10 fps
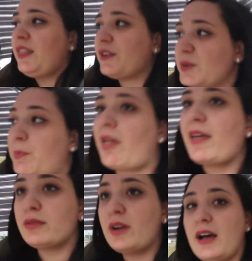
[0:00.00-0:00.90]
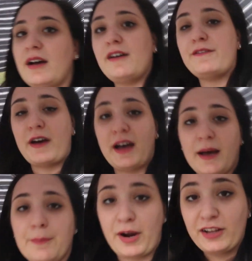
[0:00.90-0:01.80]
there's a plethora of
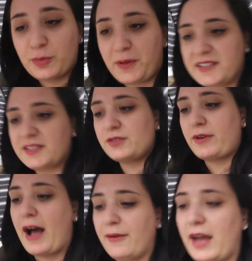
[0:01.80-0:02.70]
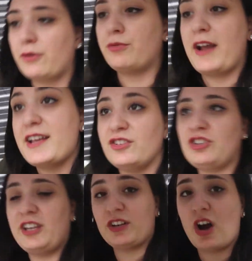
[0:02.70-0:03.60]
brunch places around that
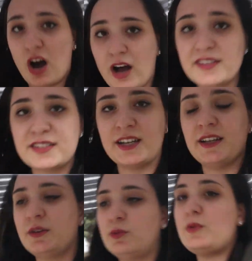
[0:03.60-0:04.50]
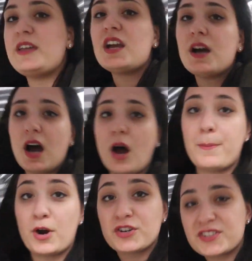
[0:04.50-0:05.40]
range in cost. We
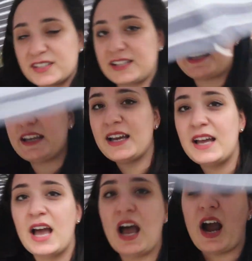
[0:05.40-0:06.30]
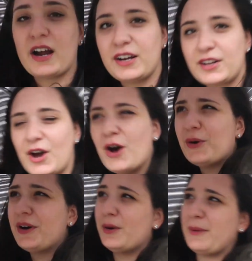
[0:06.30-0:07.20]
personally are gonna
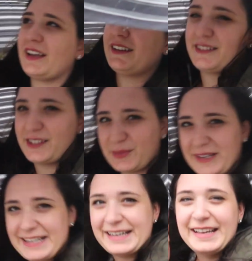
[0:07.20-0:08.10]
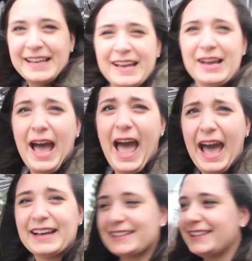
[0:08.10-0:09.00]
go, oh my goodness, it's windy. Ah!